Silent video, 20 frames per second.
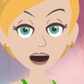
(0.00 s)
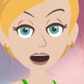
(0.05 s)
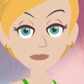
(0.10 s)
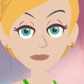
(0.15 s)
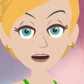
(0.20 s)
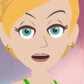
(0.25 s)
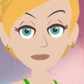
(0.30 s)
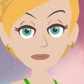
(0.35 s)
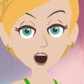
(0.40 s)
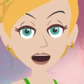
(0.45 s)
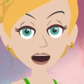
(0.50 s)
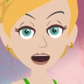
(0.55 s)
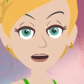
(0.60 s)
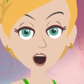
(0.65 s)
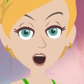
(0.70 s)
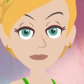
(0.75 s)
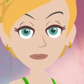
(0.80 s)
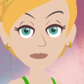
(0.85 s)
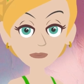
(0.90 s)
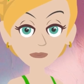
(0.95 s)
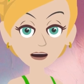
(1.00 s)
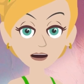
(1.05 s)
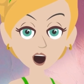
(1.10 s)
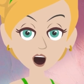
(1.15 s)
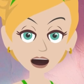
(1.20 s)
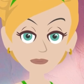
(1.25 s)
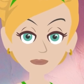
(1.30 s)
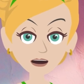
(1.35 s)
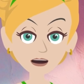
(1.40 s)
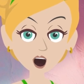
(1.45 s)
So,
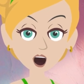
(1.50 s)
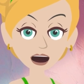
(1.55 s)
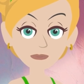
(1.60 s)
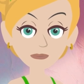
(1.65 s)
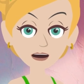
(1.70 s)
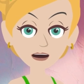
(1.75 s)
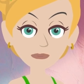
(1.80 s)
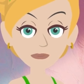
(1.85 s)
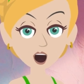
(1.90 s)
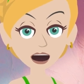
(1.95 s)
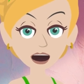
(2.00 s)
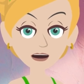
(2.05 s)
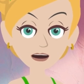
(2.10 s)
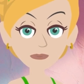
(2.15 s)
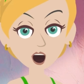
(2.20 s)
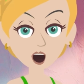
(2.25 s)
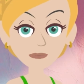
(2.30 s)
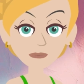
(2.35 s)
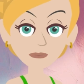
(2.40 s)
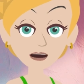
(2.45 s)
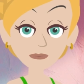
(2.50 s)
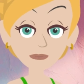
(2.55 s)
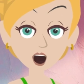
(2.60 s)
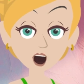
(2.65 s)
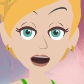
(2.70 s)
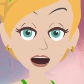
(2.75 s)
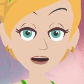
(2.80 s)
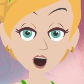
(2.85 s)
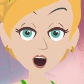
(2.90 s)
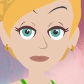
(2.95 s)
do you
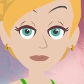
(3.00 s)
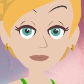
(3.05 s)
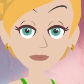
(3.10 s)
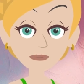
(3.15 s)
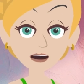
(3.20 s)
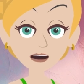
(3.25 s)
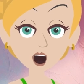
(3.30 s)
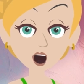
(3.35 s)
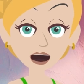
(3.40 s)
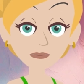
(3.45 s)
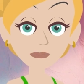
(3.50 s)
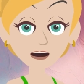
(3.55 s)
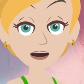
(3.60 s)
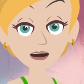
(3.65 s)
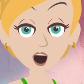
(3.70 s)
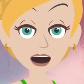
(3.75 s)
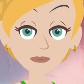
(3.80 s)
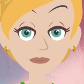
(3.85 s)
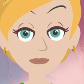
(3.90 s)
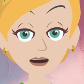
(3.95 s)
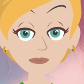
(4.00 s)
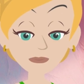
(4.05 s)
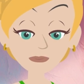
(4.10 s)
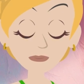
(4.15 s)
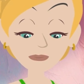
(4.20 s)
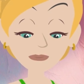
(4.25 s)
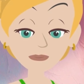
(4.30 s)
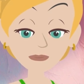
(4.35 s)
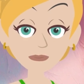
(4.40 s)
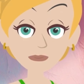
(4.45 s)
sense
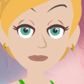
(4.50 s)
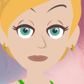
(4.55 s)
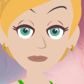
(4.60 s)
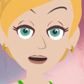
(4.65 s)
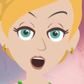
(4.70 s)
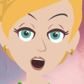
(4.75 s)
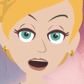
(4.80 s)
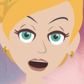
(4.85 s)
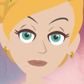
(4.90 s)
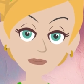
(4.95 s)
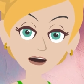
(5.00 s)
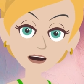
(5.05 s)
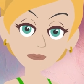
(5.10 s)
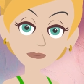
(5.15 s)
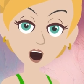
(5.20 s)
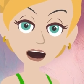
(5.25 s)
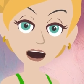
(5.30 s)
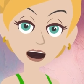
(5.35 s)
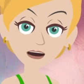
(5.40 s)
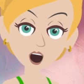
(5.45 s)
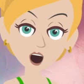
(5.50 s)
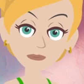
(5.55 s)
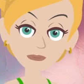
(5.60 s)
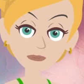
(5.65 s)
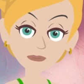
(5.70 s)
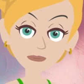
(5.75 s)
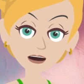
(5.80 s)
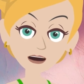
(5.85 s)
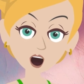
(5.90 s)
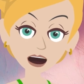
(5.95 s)
that we
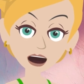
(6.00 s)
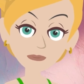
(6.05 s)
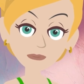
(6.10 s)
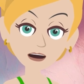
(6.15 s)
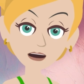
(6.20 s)
sense?